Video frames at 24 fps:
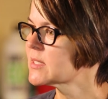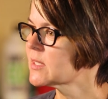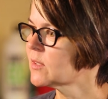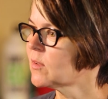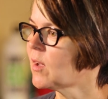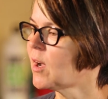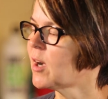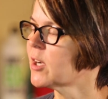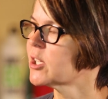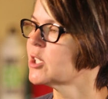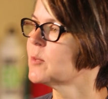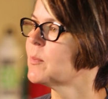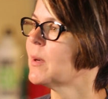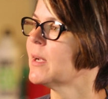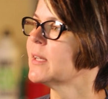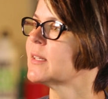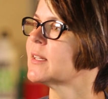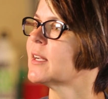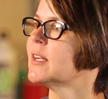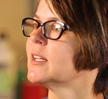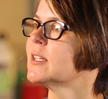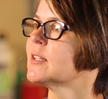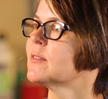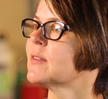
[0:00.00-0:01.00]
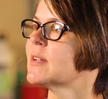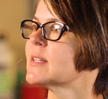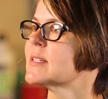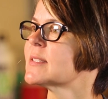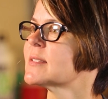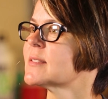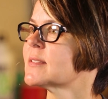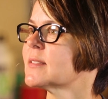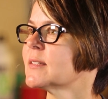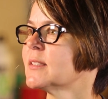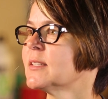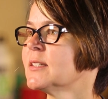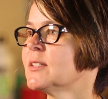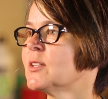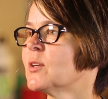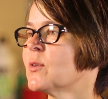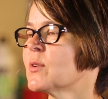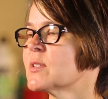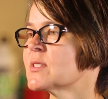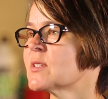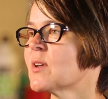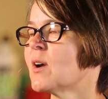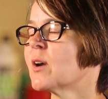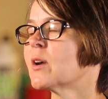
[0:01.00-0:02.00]
still occupied, kind of as, you
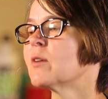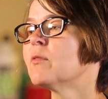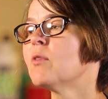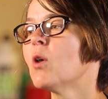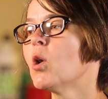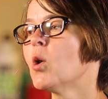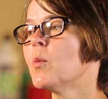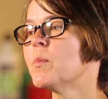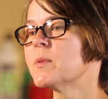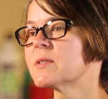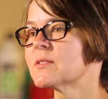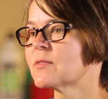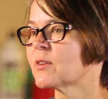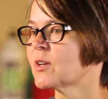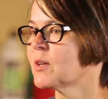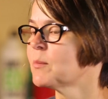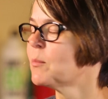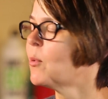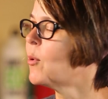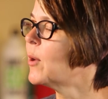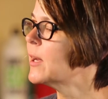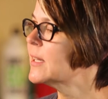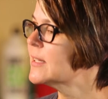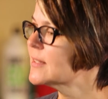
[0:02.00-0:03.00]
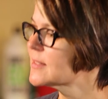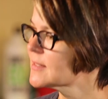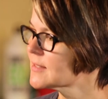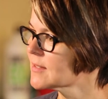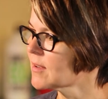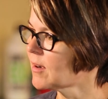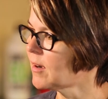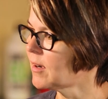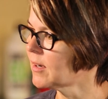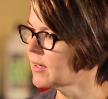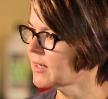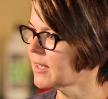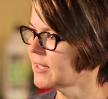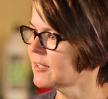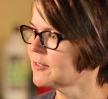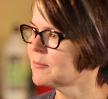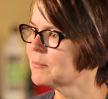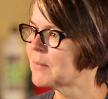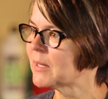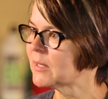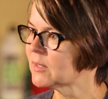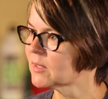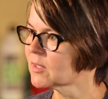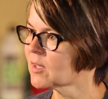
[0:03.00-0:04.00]
know, a song of hope. It's a very poignant song, kind
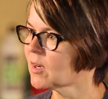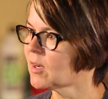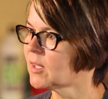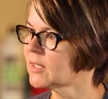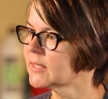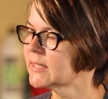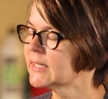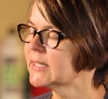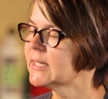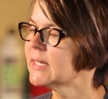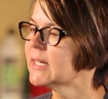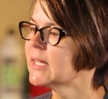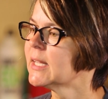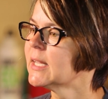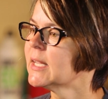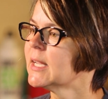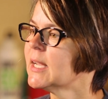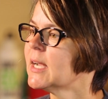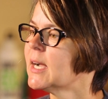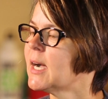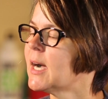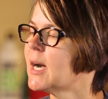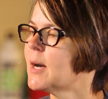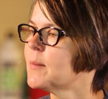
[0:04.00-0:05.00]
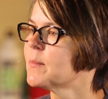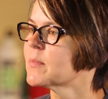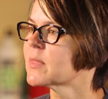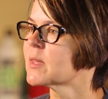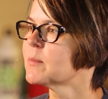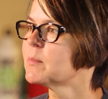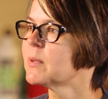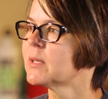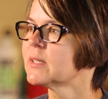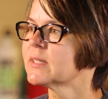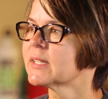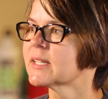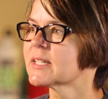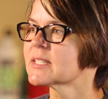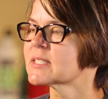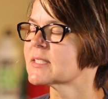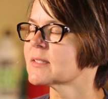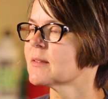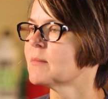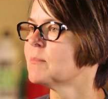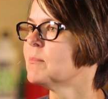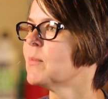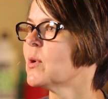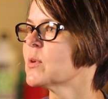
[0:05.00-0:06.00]
of melancholy. The building is
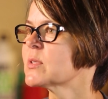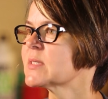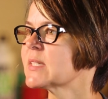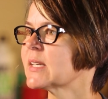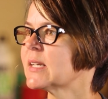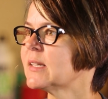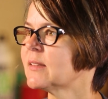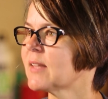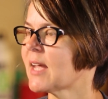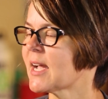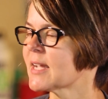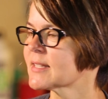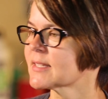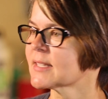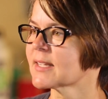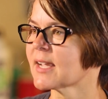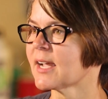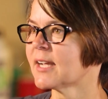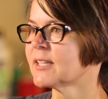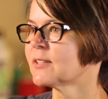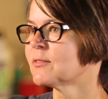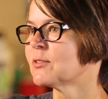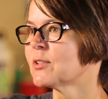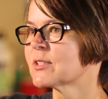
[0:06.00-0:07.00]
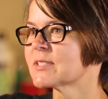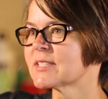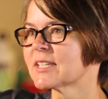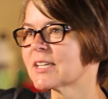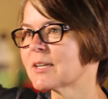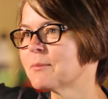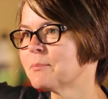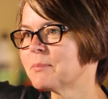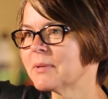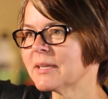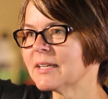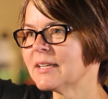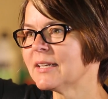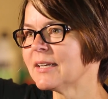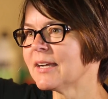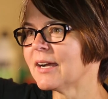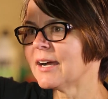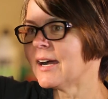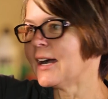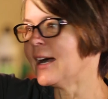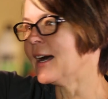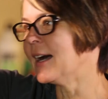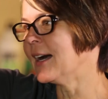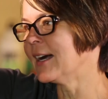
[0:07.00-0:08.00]
mostly glass. It kind of looks like a big
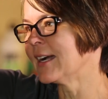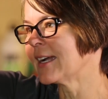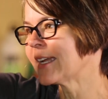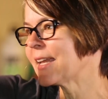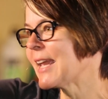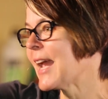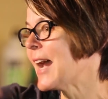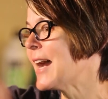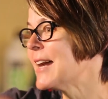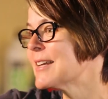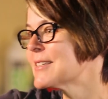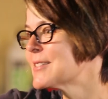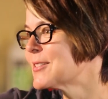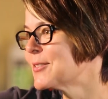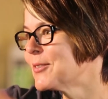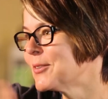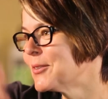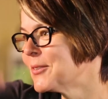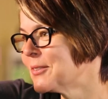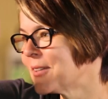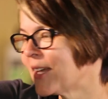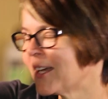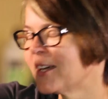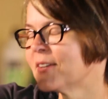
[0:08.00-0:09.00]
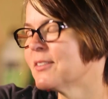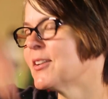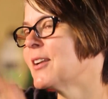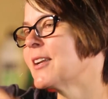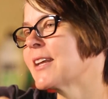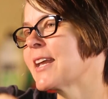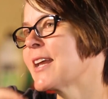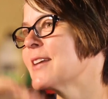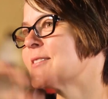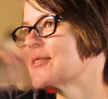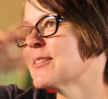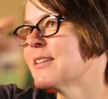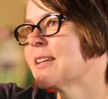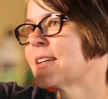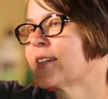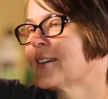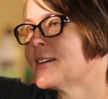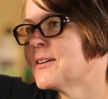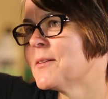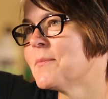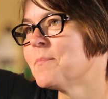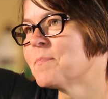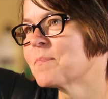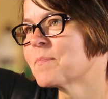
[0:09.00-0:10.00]
castle, not a castle, like
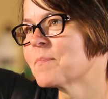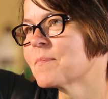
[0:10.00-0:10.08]
a